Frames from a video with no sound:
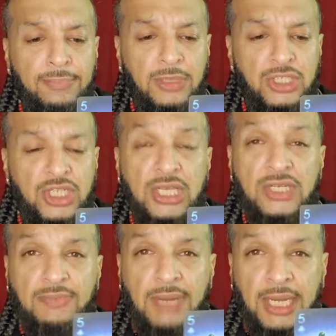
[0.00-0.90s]
change of
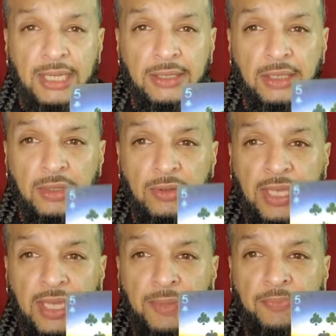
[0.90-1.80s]
mind.
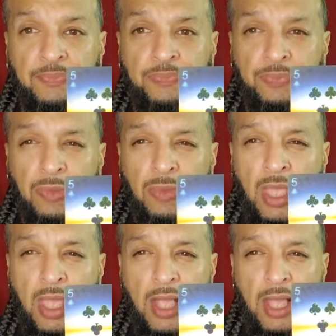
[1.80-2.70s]
Okay.
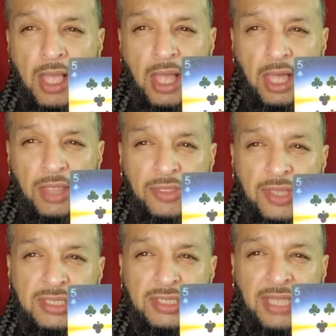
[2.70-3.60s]
There's
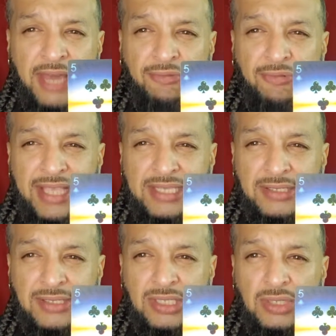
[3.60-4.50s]
a lot of
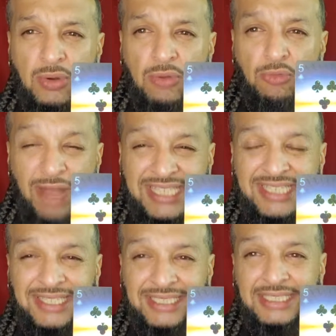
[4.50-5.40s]

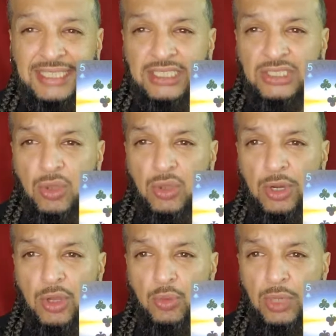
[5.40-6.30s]
restlessness going
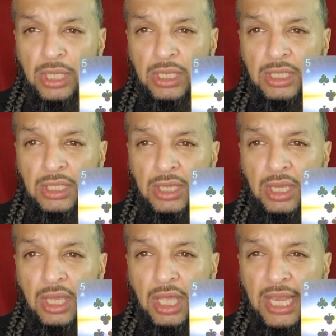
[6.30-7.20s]
on with
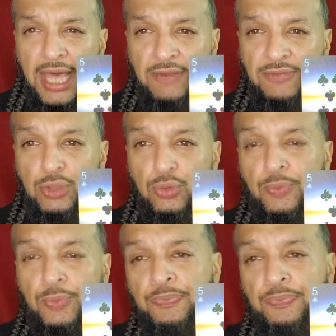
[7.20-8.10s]
a lot of you
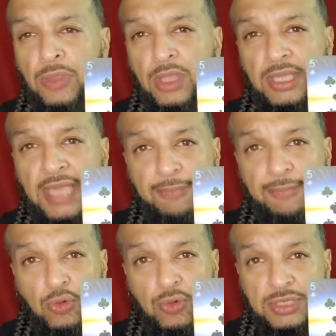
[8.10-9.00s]

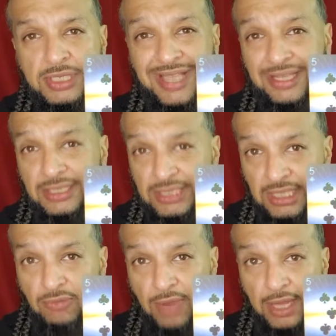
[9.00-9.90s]
Capricorns, as I can
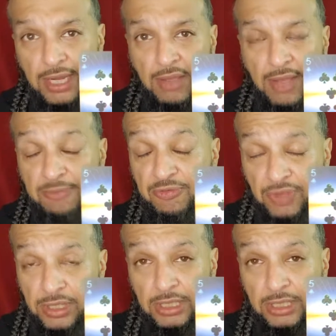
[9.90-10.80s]
see right now. I'm
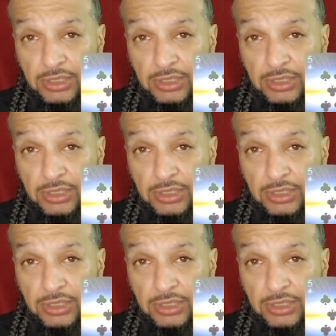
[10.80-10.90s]
feeling it